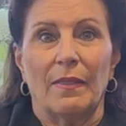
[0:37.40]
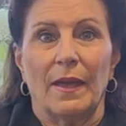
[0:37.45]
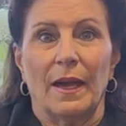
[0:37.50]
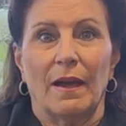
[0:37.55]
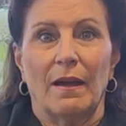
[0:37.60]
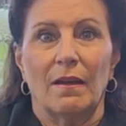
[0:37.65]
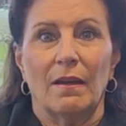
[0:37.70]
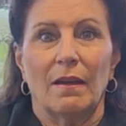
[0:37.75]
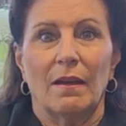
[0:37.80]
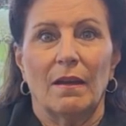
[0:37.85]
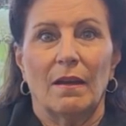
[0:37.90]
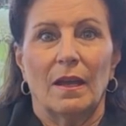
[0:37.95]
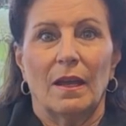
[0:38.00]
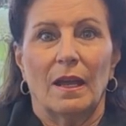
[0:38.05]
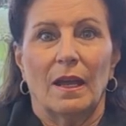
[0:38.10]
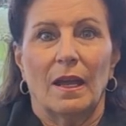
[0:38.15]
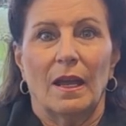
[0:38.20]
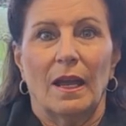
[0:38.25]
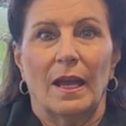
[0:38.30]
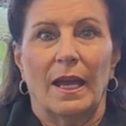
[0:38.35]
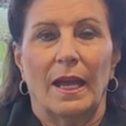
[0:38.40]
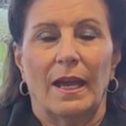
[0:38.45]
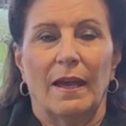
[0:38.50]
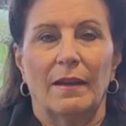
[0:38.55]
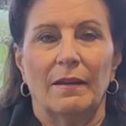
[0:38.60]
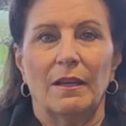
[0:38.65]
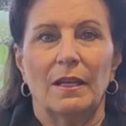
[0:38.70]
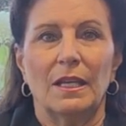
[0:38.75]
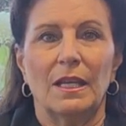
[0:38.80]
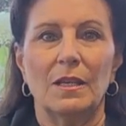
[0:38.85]
that.
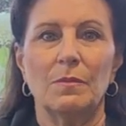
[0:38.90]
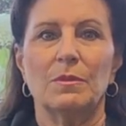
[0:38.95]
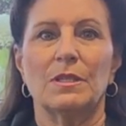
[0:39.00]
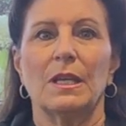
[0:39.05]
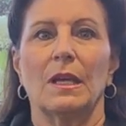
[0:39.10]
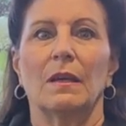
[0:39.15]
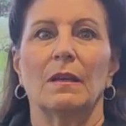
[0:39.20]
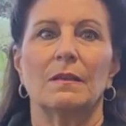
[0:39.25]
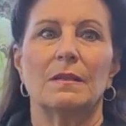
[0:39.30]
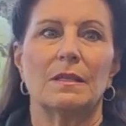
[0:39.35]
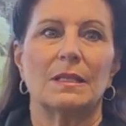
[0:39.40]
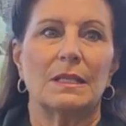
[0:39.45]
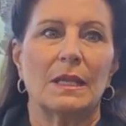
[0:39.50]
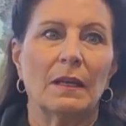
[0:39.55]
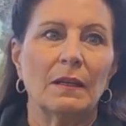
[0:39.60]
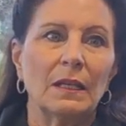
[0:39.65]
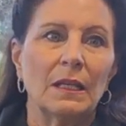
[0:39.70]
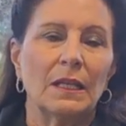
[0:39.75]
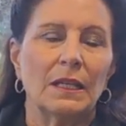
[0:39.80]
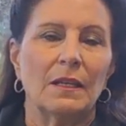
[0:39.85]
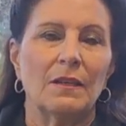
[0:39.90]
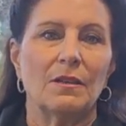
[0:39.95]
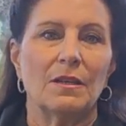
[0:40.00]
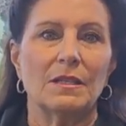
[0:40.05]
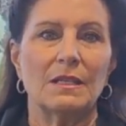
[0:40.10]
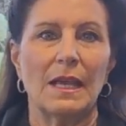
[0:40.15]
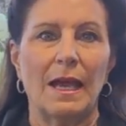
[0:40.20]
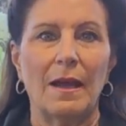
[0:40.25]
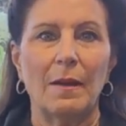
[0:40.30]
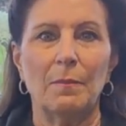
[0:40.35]
And I keep saying suddenly
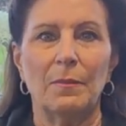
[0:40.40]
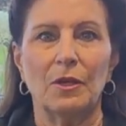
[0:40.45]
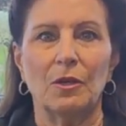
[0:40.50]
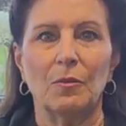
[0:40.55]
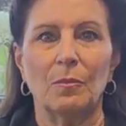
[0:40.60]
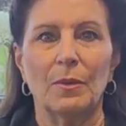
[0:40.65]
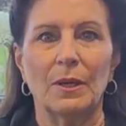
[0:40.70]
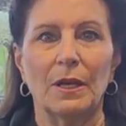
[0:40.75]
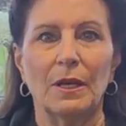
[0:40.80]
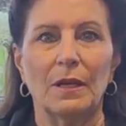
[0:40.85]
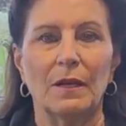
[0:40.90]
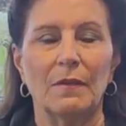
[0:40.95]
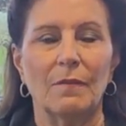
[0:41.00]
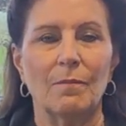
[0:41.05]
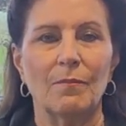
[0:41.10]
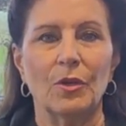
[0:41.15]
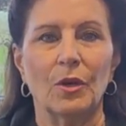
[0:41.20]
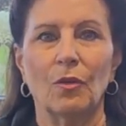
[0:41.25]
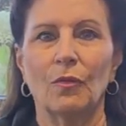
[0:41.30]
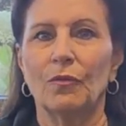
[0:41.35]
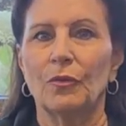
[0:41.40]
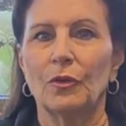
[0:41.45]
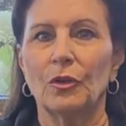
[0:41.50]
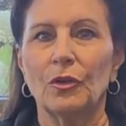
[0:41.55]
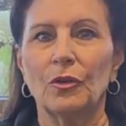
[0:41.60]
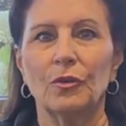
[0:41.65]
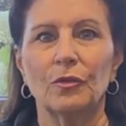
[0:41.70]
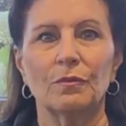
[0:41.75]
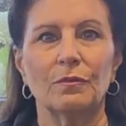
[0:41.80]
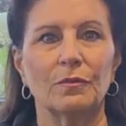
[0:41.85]
this happened, but
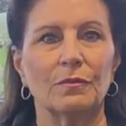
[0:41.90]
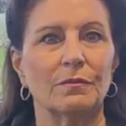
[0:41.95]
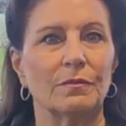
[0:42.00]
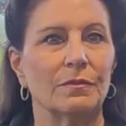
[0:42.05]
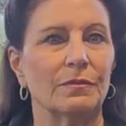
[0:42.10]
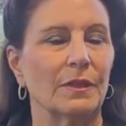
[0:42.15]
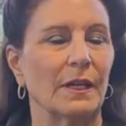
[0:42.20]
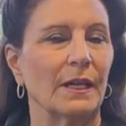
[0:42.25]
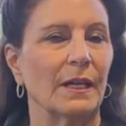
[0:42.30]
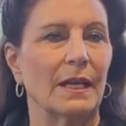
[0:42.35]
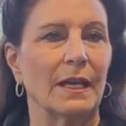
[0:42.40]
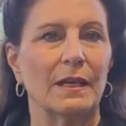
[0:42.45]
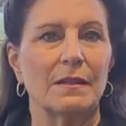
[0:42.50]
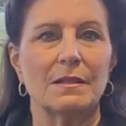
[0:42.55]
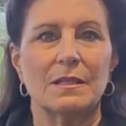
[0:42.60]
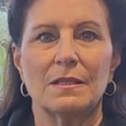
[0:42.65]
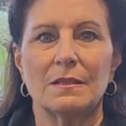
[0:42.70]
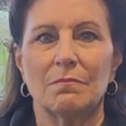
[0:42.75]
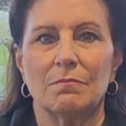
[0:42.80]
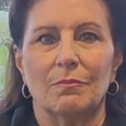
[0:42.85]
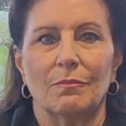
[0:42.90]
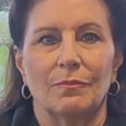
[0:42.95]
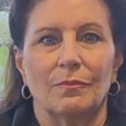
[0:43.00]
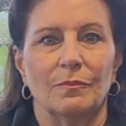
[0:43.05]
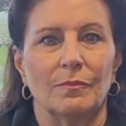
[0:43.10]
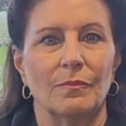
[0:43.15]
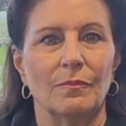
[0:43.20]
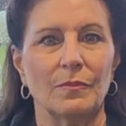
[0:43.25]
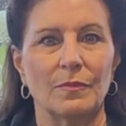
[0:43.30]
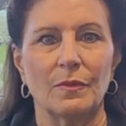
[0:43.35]
over, I guess,
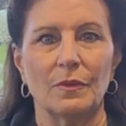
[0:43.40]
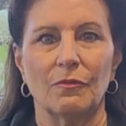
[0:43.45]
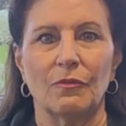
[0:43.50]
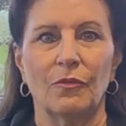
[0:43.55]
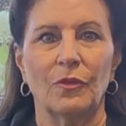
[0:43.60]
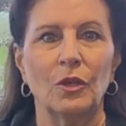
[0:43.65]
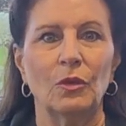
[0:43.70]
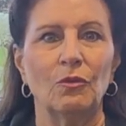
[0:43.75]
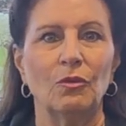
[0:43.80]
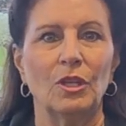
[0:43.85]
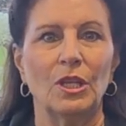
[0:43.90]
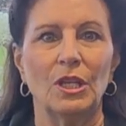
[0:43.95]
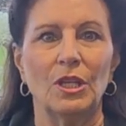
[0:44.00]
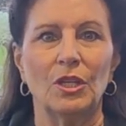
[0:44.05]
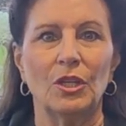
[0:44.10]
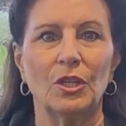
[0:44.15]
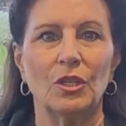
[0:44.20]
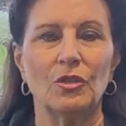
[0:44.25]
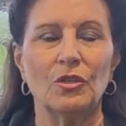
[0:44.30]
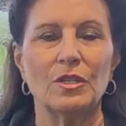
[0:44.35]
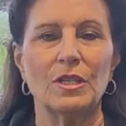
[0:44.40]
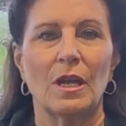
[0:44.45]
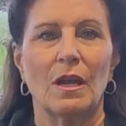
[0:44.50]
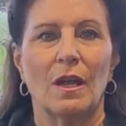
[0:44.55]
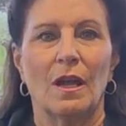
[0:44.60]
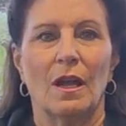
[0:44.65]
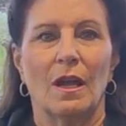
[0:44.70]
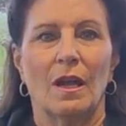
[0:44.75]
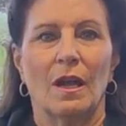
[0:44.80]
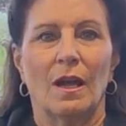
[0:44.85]
few years,
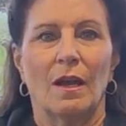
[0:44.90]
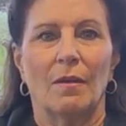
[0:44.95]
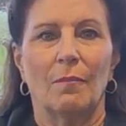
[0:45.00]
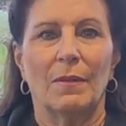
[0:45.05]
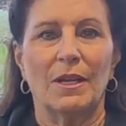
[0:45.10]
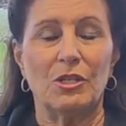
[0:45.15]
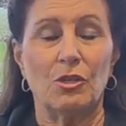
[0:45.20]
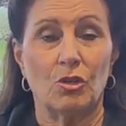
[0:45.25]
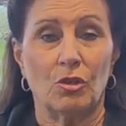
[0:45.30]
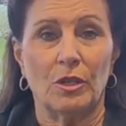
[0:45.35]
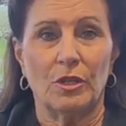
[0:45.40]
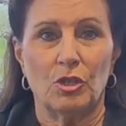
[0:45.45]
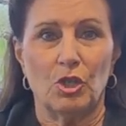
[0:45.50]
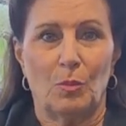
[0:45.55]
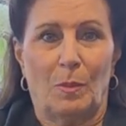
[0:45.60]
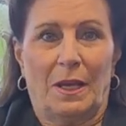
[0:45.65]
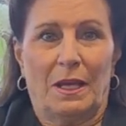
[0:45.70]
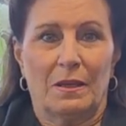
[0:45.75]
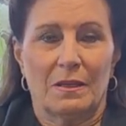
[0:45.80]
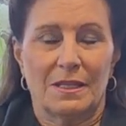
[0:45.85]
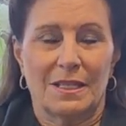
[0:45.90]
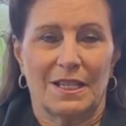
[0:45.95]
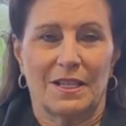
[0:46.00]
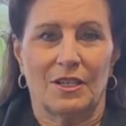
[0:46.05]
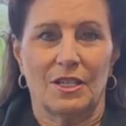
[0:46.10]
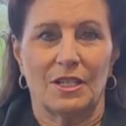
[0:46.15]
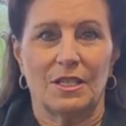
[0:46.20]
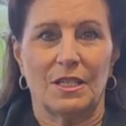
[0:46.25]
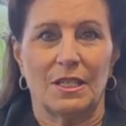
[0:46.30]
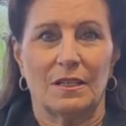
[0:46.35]
my stretch pants
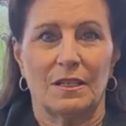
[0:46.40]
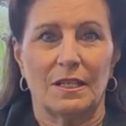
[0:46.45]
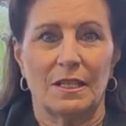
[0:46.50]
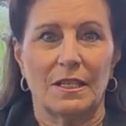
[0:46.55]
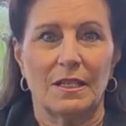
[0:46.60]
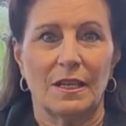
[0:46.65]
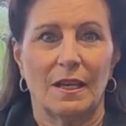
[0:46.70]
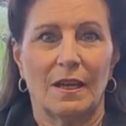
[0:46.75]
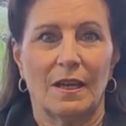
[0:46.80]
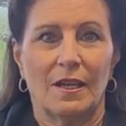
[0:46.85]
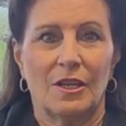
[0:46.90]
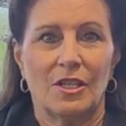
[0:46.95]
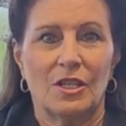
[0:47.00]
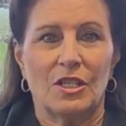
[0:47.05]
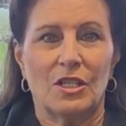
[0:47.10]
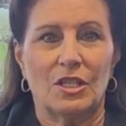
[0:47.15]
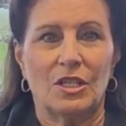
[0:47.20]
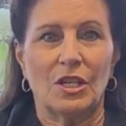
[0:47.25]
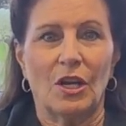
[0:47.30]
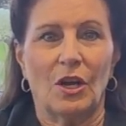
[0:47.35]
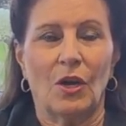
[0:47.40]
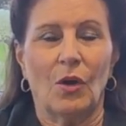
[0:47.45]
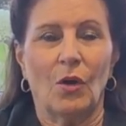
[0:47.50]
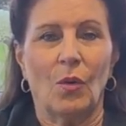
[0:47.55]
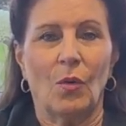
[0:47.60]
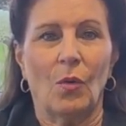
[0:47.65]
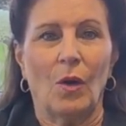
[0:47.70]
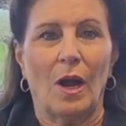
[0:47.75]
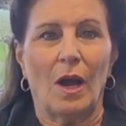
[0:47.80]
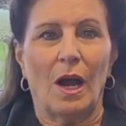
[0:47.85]
got tight.
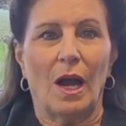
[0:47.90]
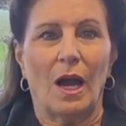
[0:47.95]
So